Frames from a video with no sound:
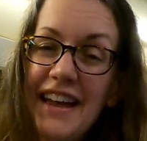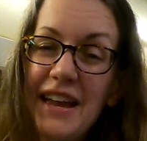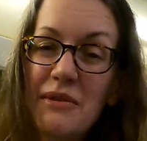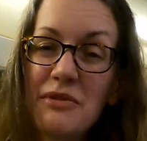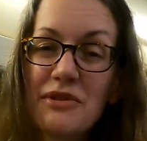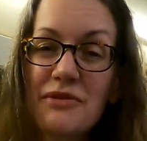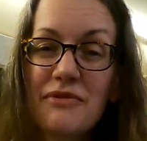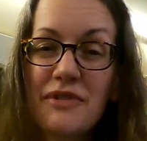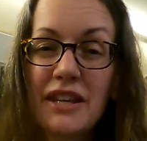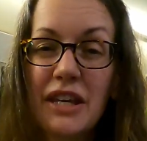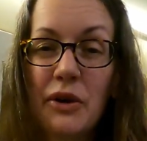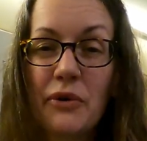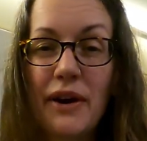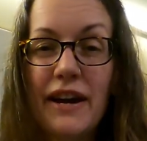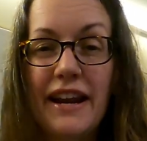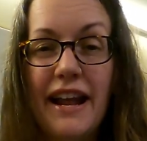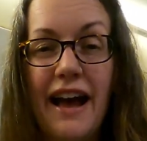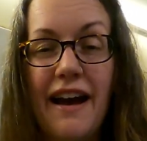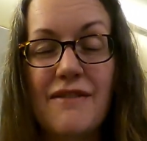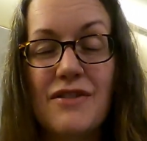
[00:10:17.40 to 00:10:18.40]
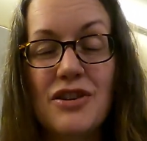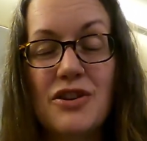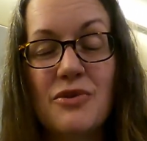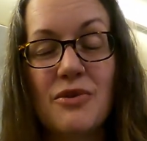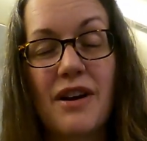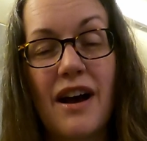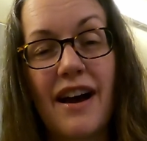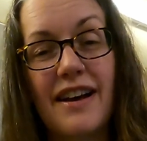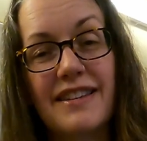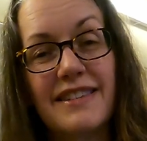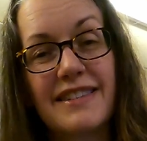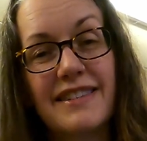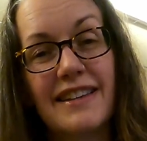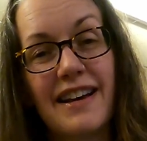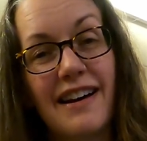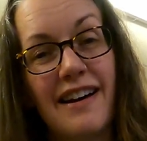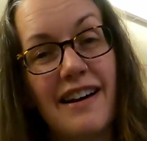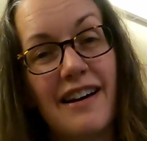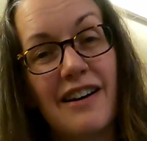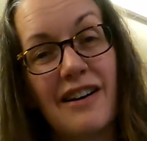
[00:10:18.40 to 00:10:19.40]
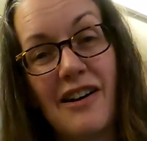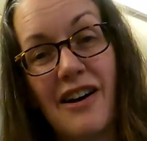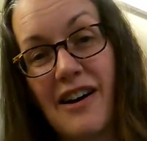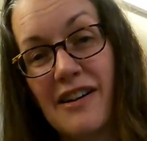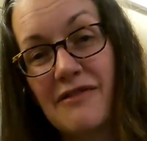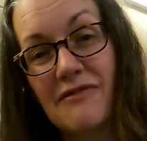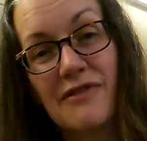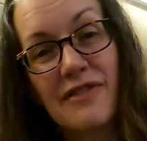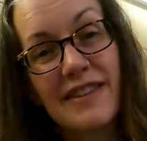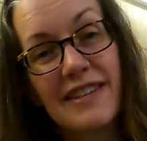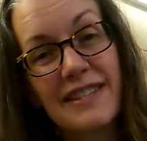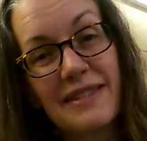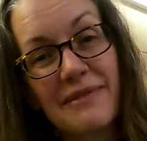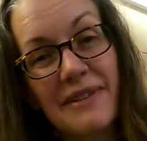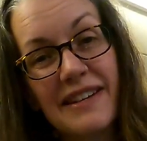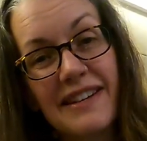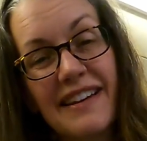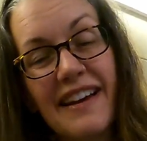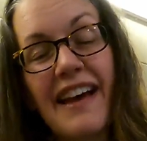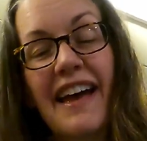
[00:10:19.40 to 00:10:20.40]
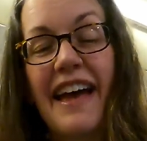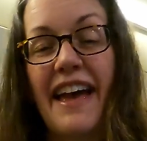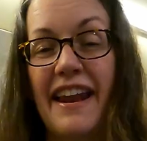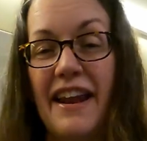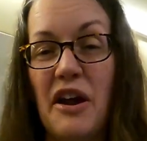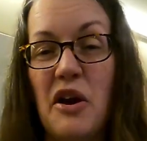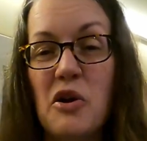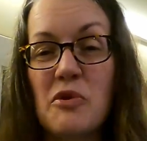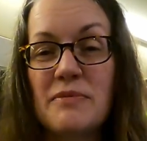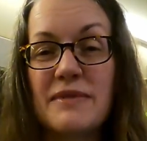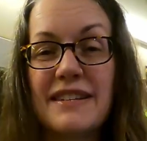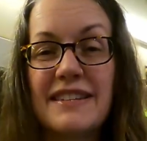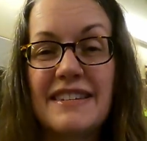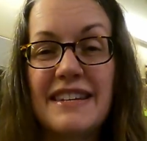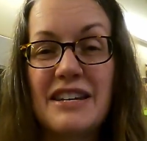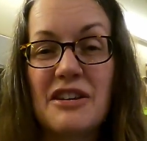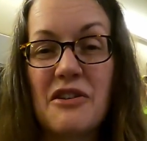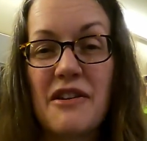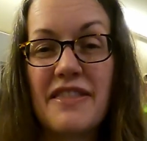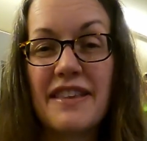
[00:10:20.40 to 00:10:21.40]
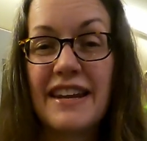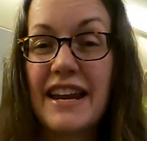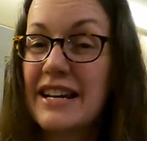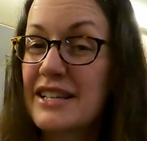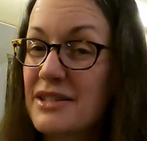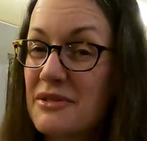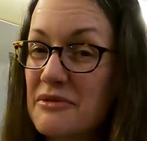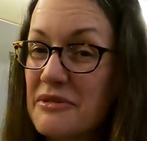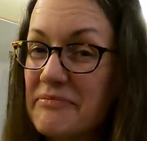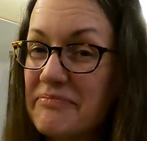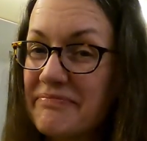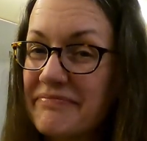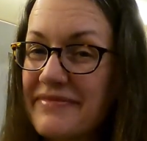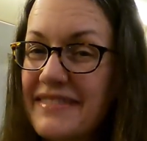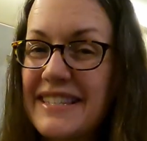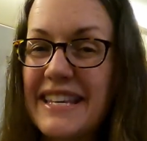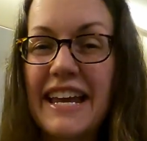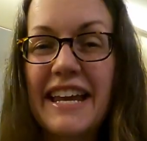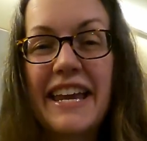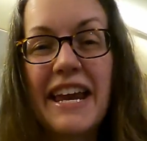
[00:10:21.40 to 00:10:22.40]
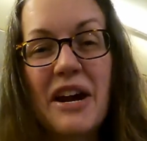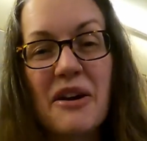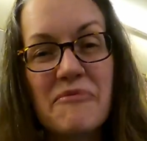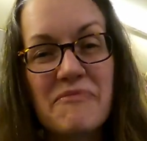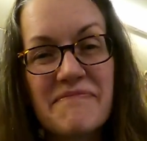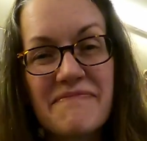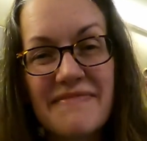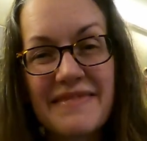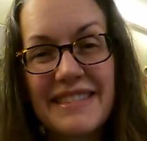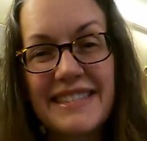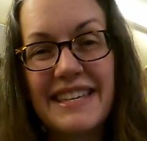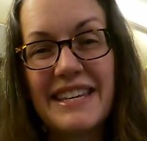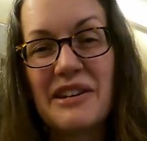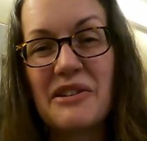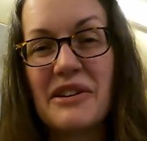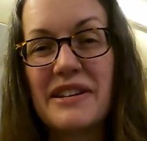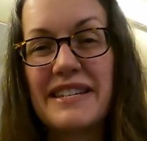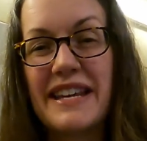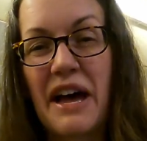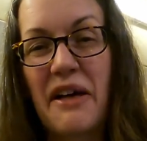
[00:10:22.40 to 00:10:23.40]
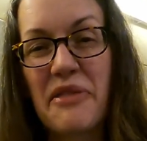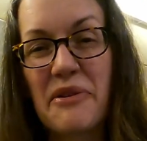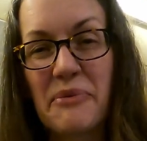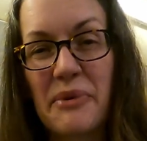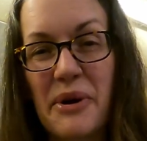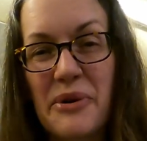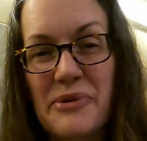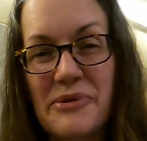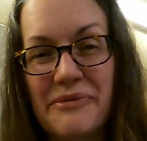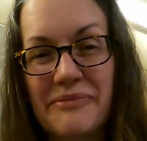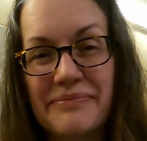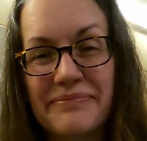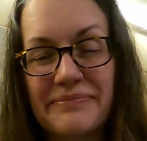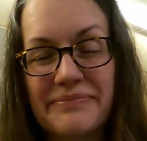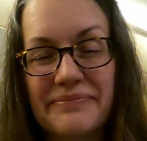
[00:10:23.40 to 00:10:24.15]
It was really great having you guys uh, on for this one, and I hope to see you on the next one. Take care. See you on down the road.